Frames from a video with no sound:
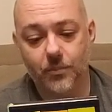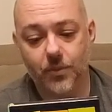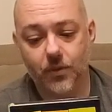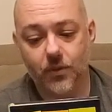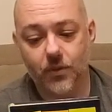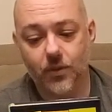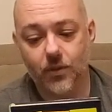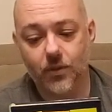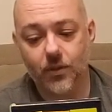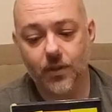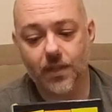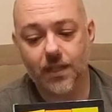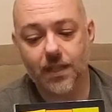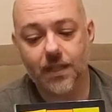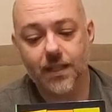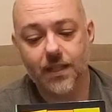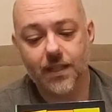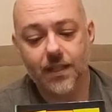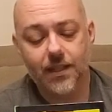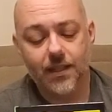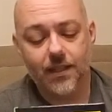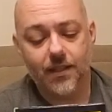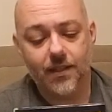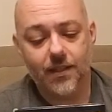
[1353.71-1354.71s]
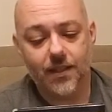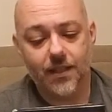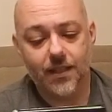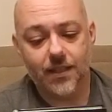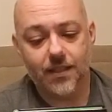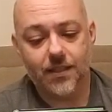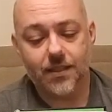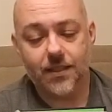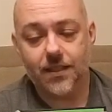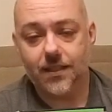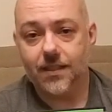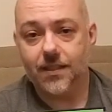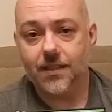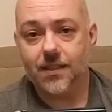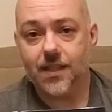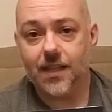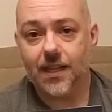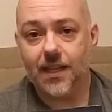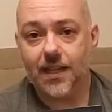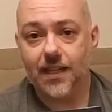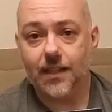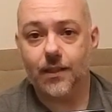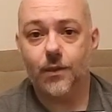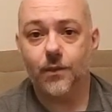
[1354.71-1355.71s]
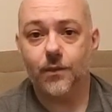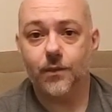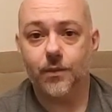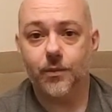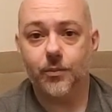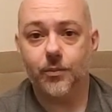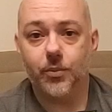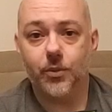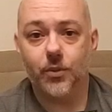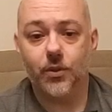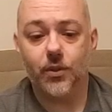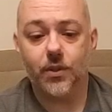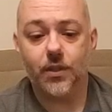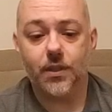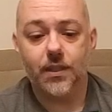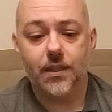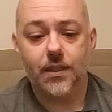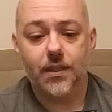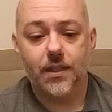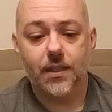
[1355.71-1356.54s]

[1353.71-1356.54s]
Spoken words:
Blurry. This is a hell of a book.